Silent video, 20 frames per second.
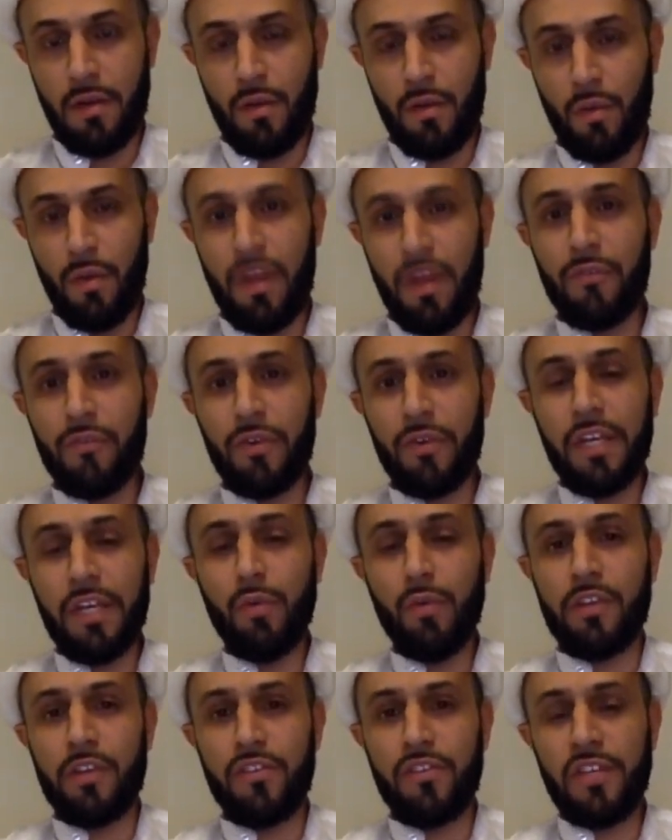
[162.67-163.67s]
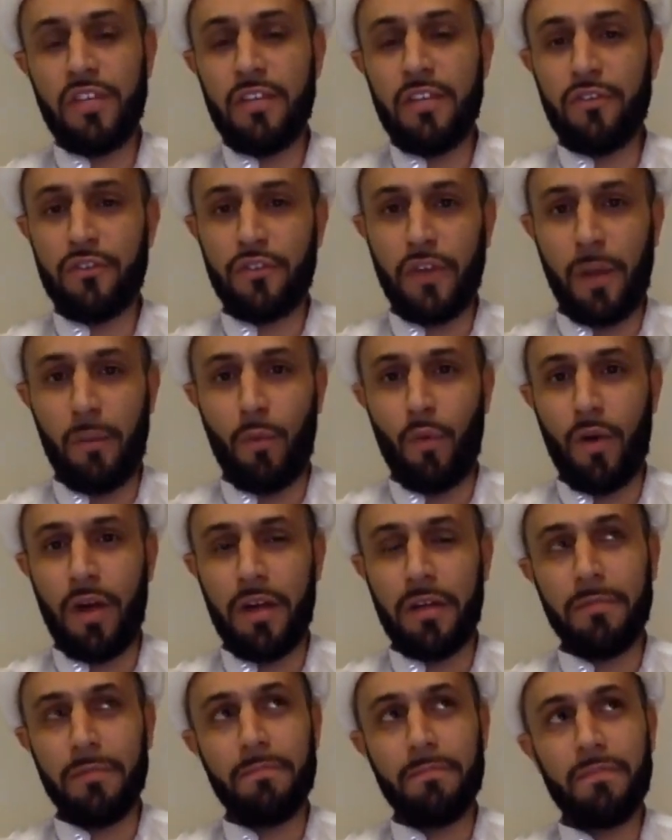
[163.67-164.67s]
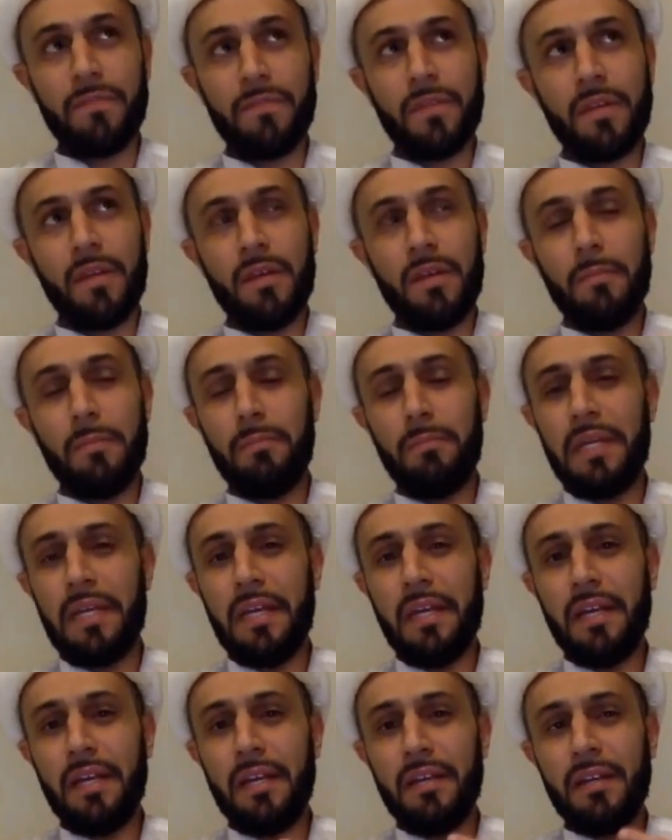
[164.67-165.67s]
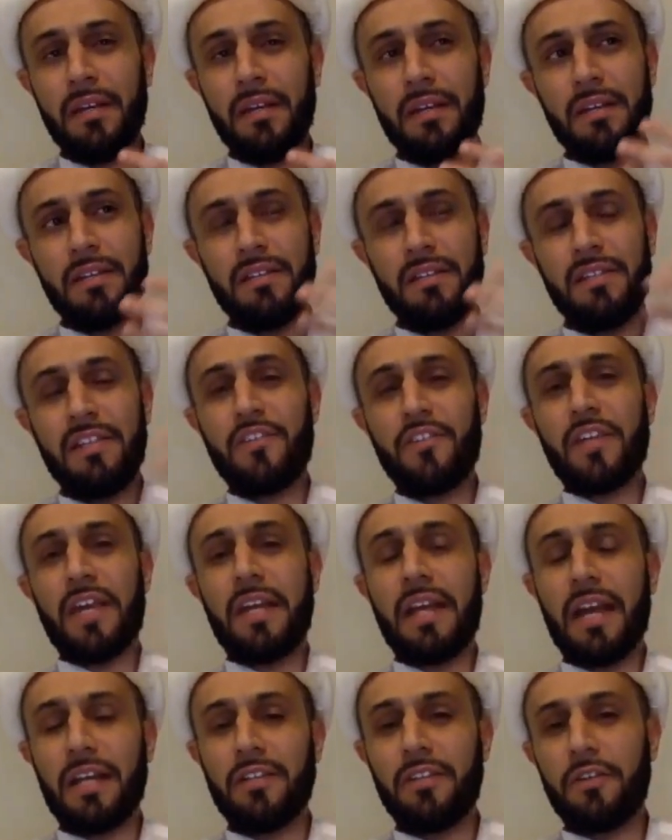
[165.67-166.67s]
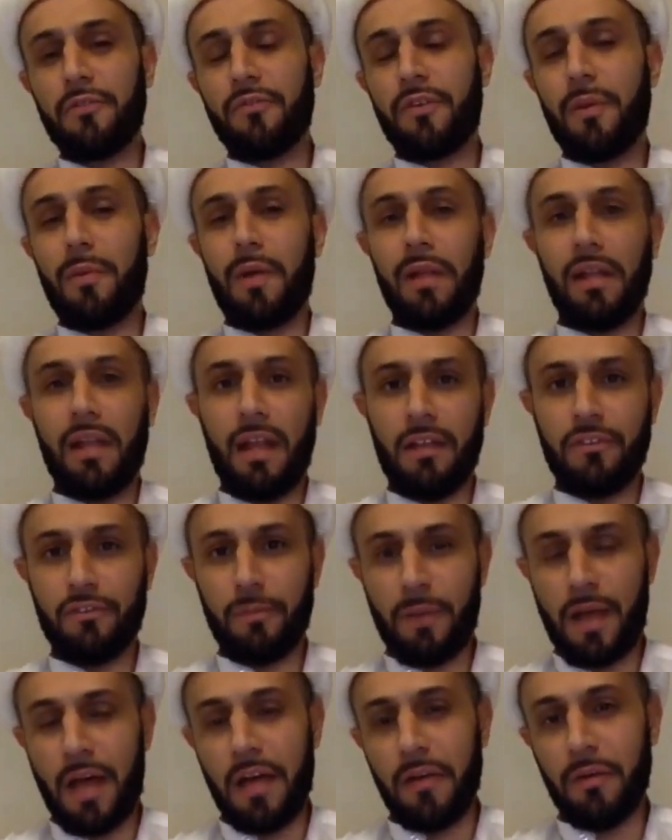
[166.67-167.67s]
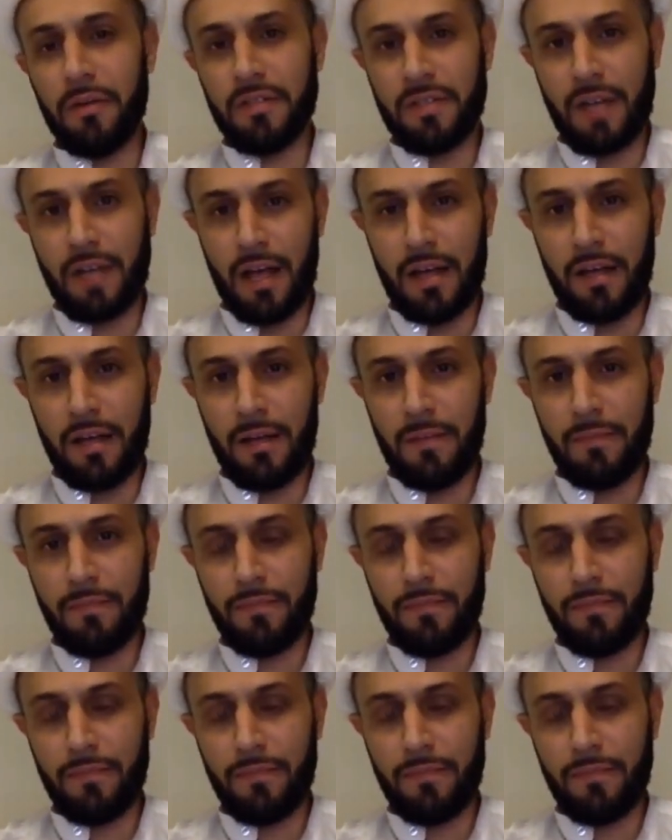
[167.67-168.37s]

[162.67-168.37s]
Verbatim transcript: whenever he would see someone being disconnected from Allah subhanahu wa ta'ala.